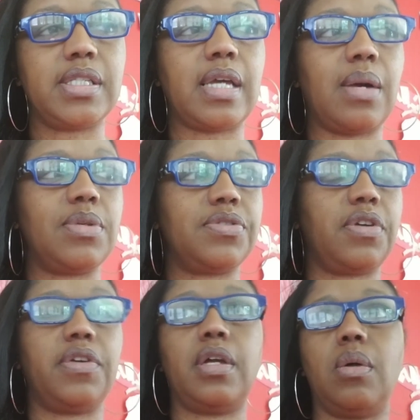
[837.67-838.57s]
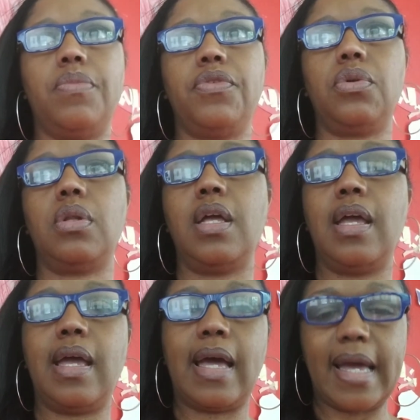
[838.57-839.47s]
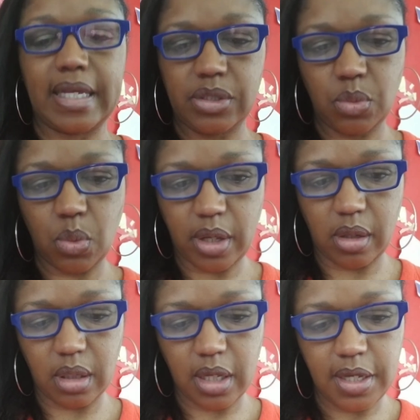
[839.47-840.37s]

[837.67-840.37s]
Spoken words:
That was very helpful as well.